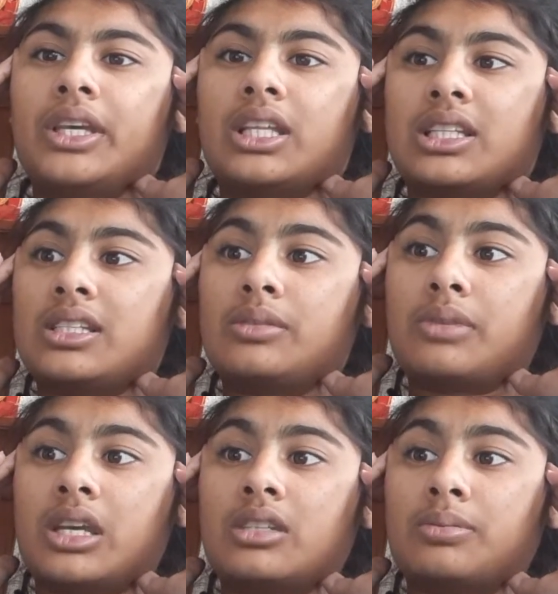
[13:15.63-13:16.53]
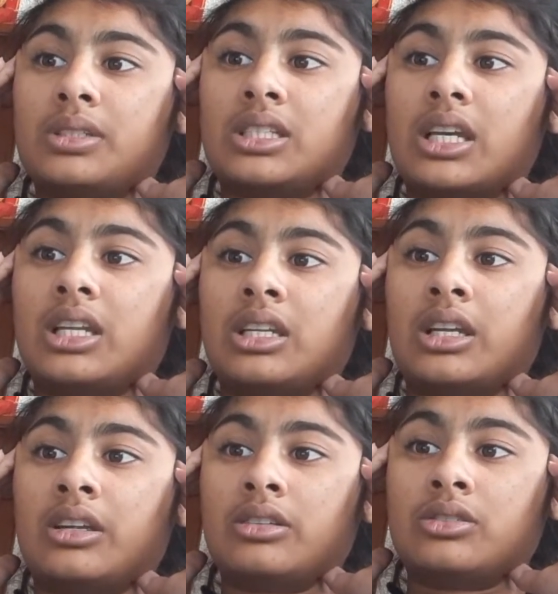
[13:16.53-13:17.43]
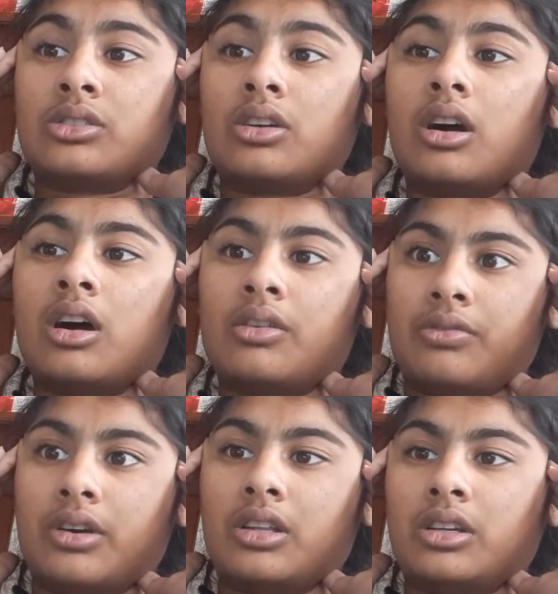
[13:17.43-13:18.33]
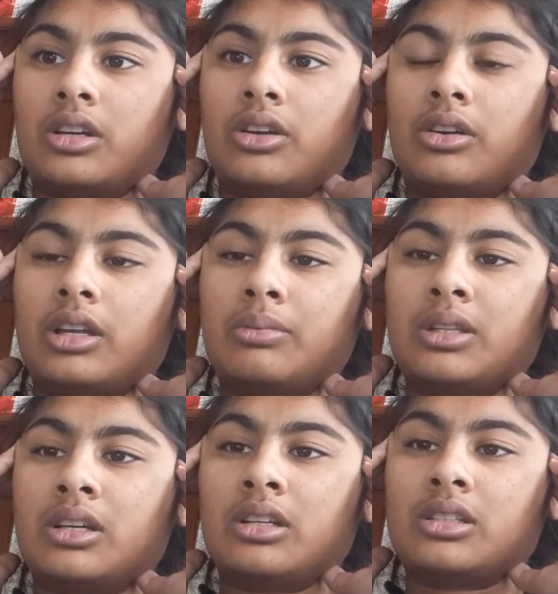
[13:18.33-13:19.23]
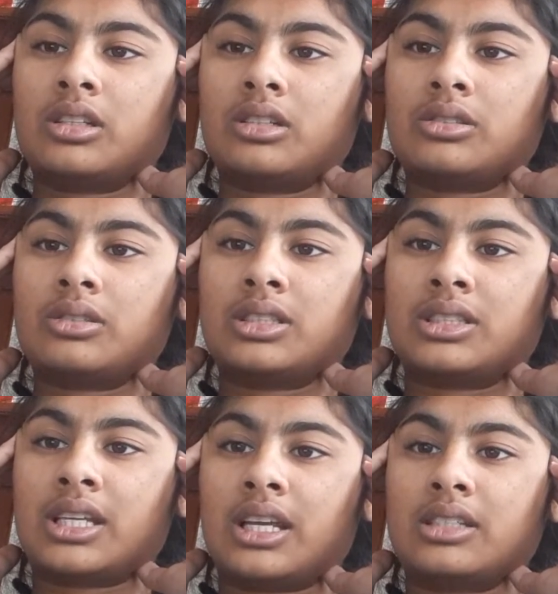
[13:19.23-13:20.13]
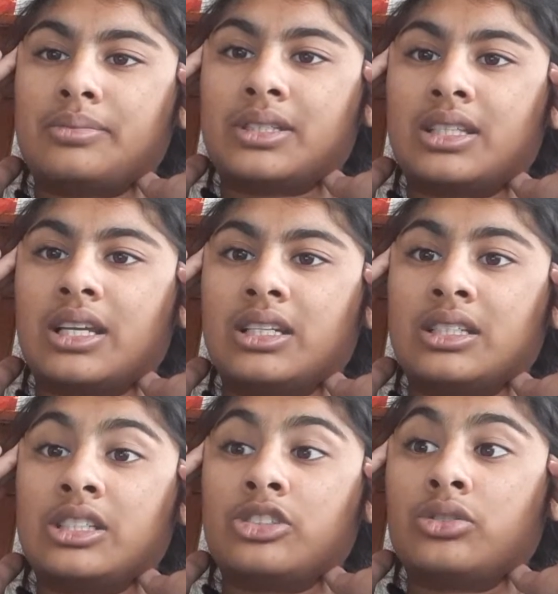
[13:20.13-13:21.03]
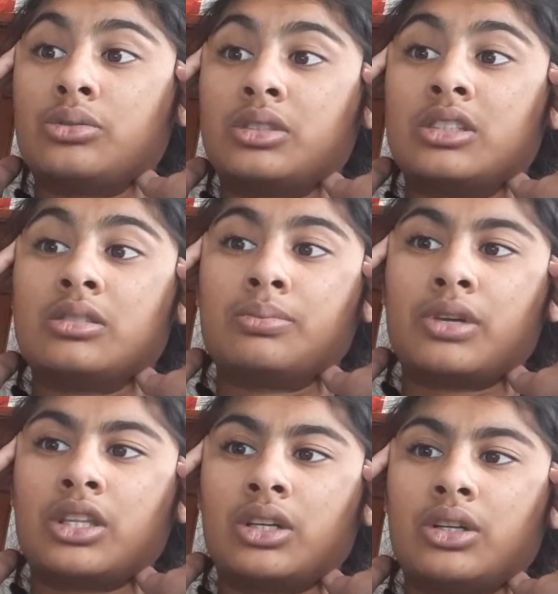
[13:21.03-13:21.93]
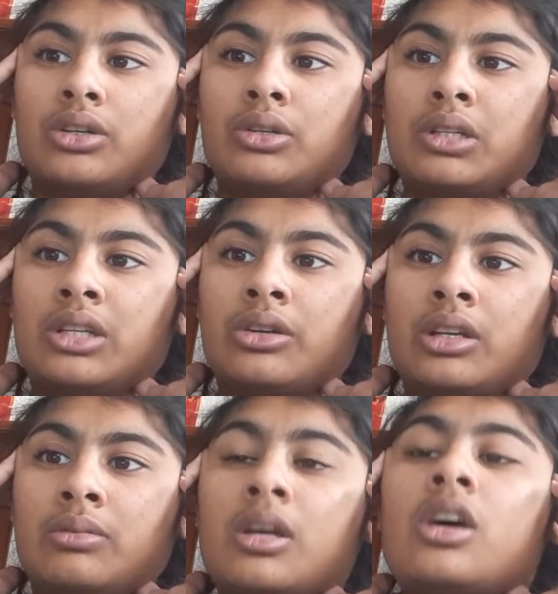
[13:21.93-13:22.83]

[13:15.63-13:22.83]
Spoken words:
This makes Poseidon Ariel's godfather. Greek mythology also dictates Poseidon is Zeus's brother, who in Greek.